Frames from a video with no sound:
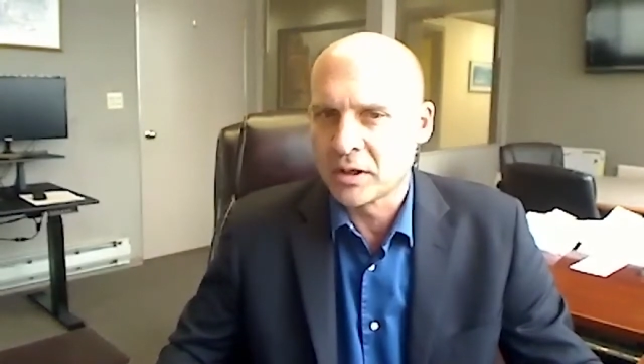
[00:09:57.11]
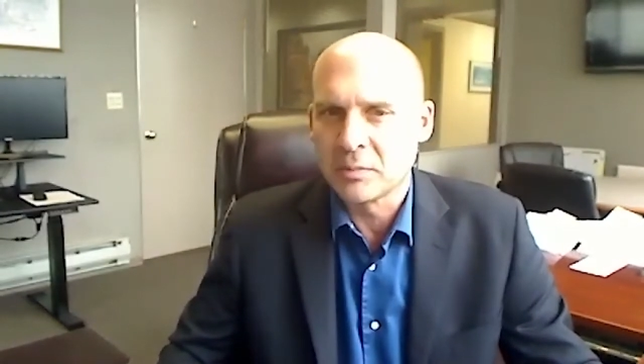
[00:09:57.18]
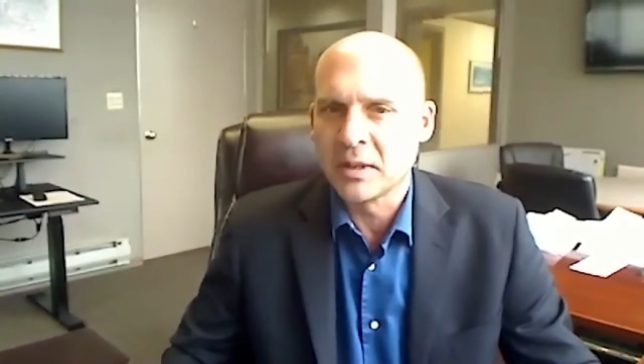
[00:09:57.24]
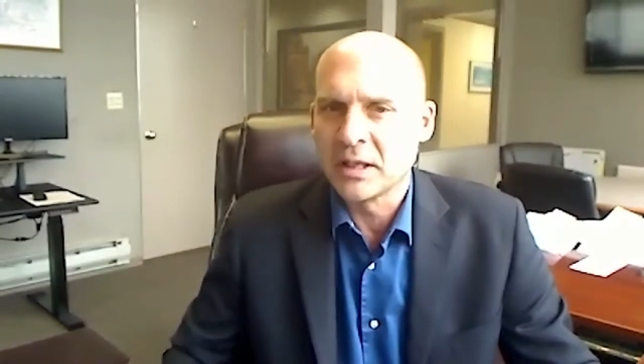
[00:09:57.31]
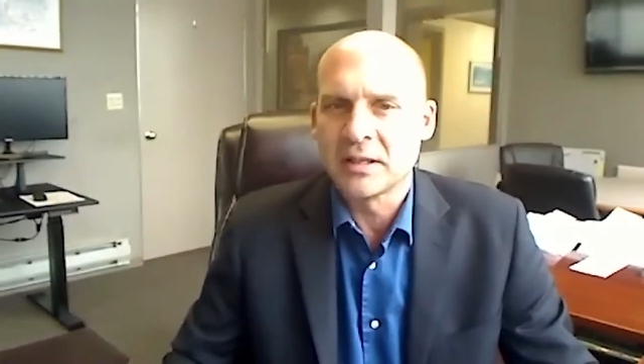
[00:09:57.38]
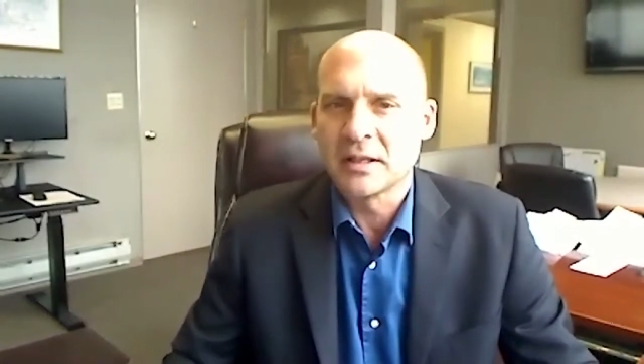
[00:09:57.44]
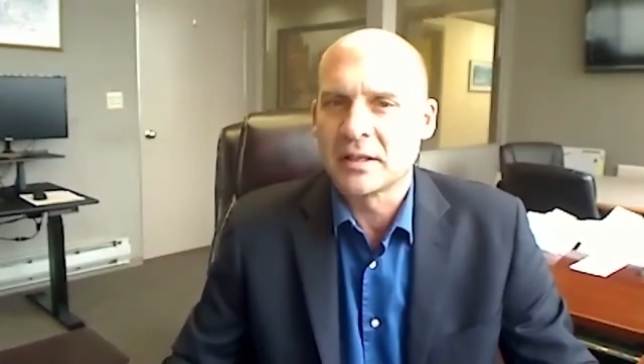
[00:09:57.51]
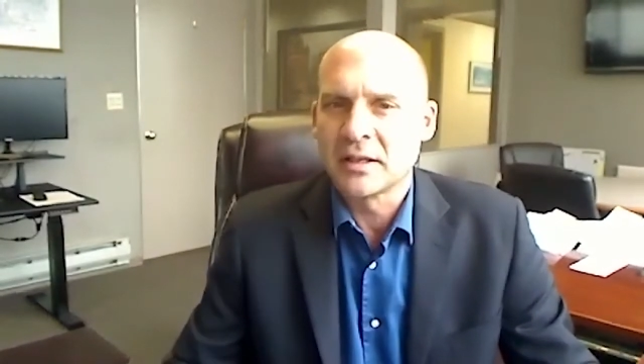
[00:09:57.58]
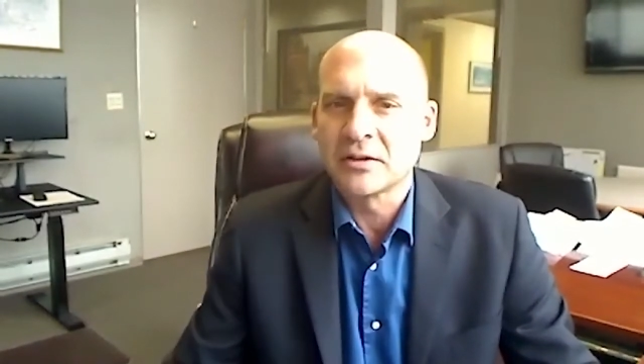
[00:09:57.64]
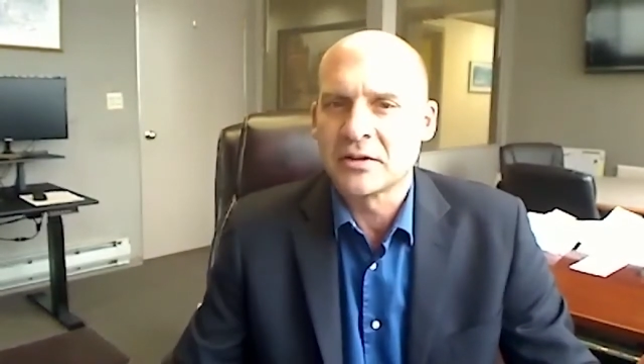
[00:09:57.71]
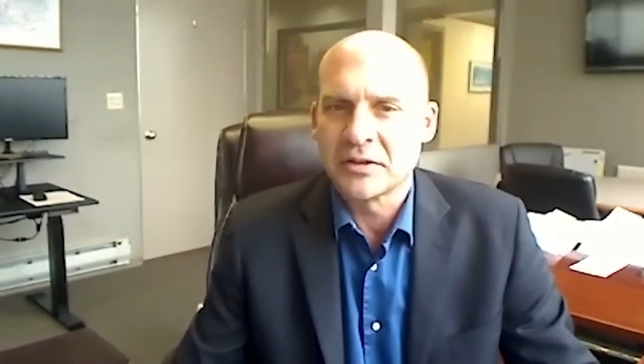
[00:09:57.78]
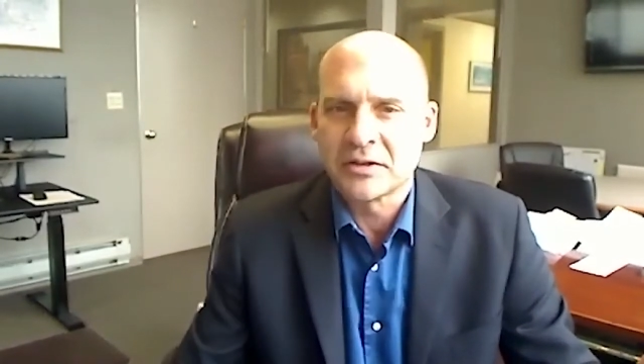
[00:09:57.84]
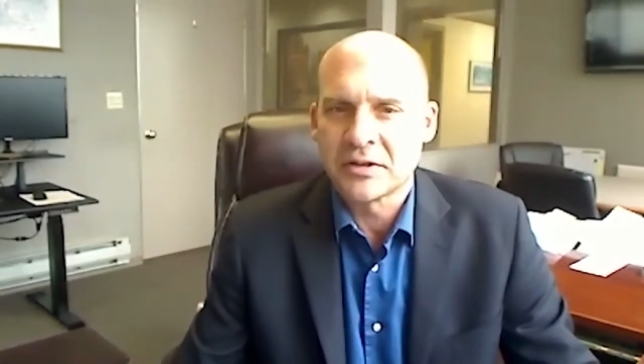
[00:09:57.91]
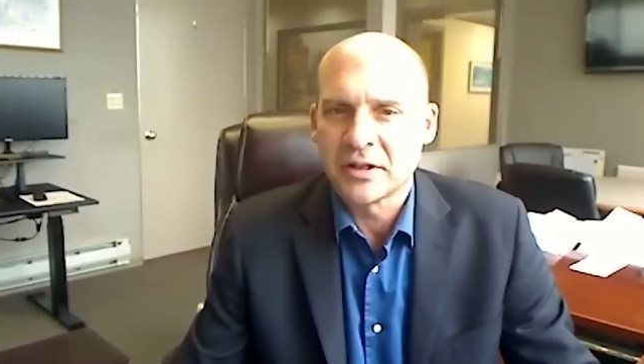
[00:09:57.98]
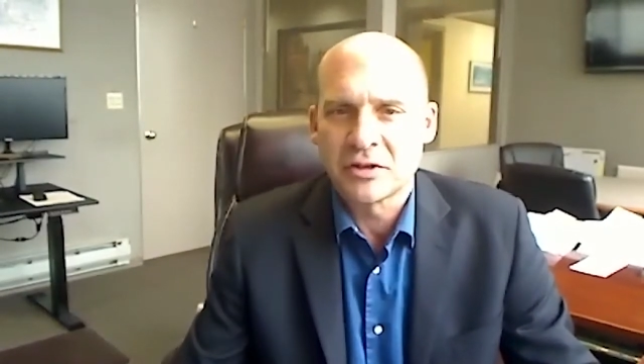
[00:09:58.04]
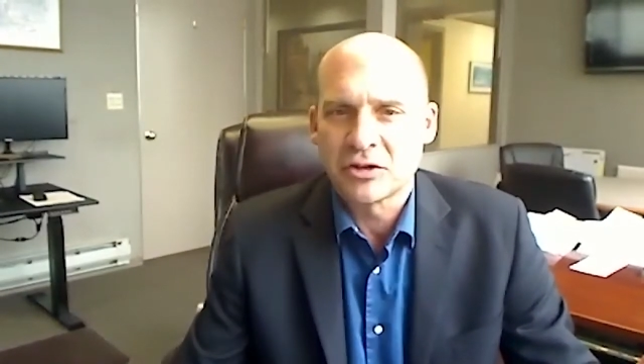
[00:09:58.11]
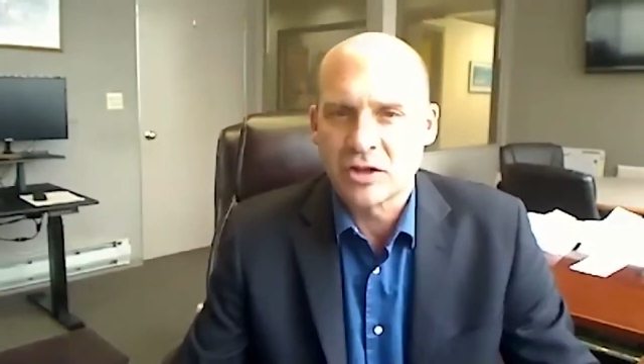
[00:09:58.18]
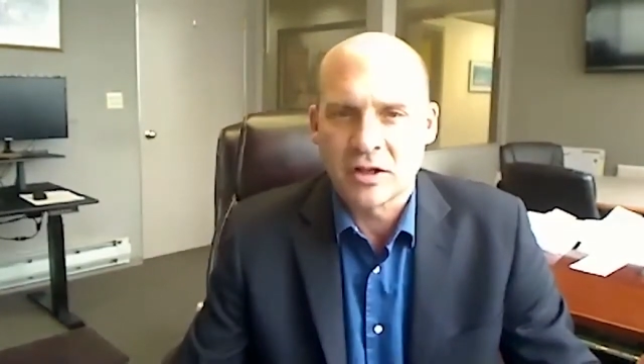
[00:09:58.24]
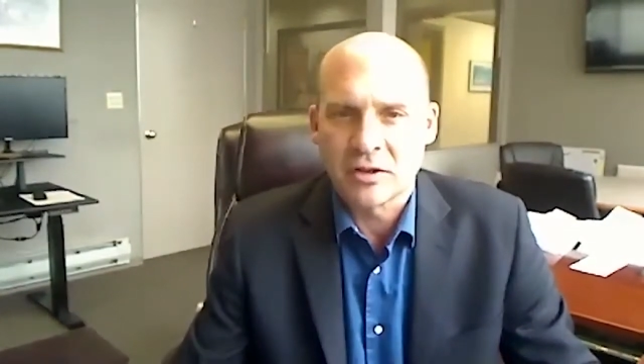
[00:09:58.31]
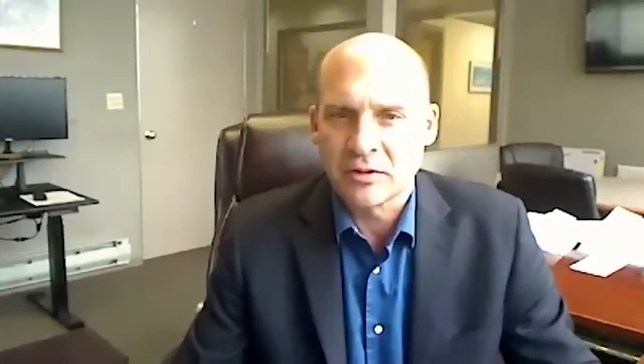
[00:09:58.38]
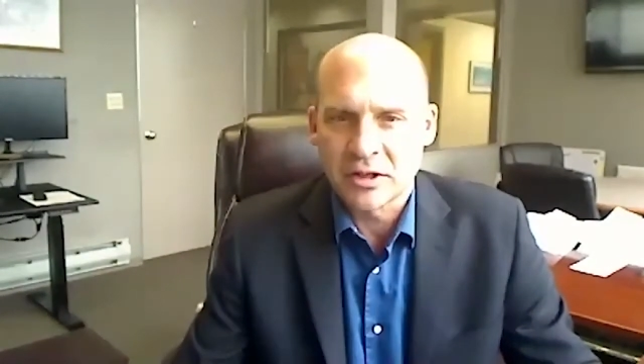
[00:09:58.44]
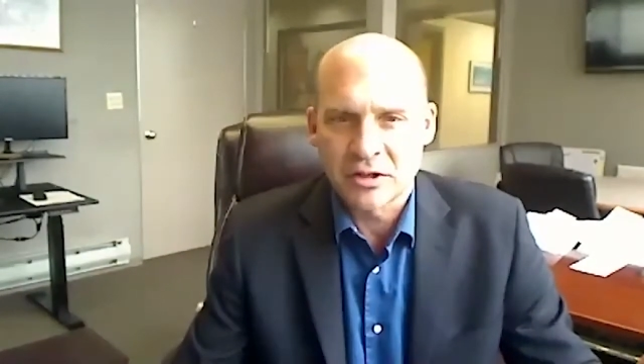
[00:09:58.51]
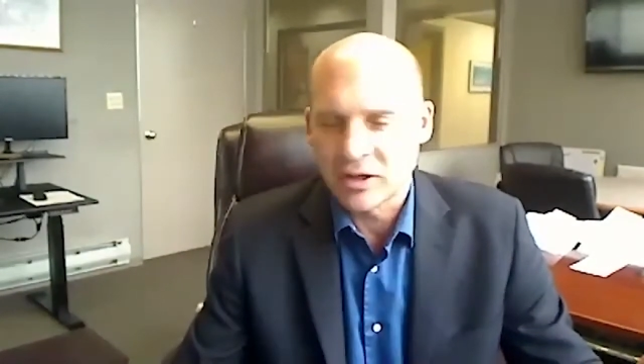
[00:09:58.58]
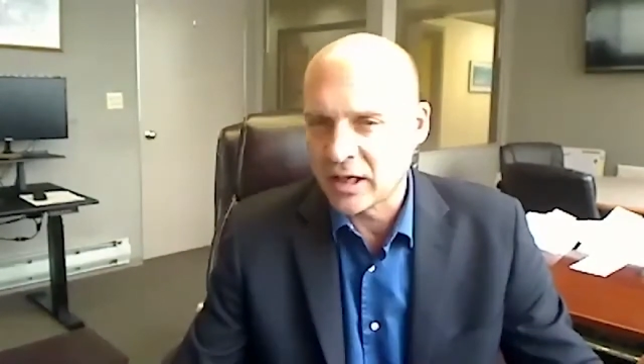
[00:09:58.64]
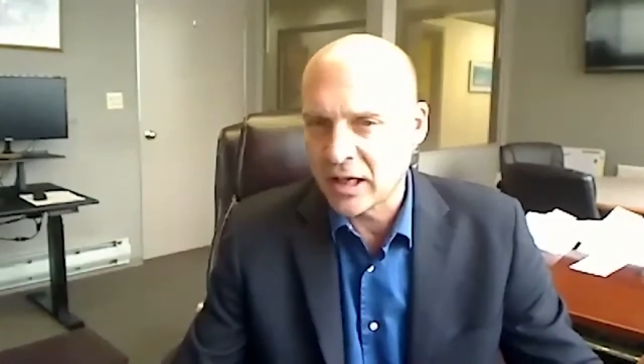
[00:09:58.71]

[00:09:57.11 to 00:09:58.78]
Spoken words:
to me that there's a 6th generation.